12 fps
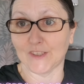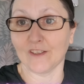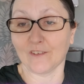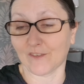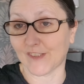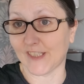
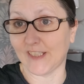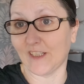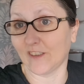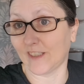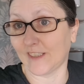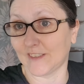and I've seen it
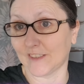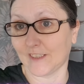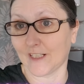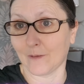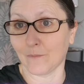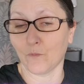on
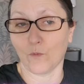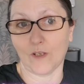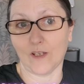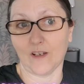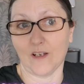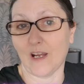Instagram,
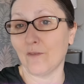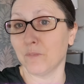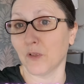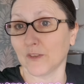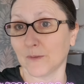where I've blocked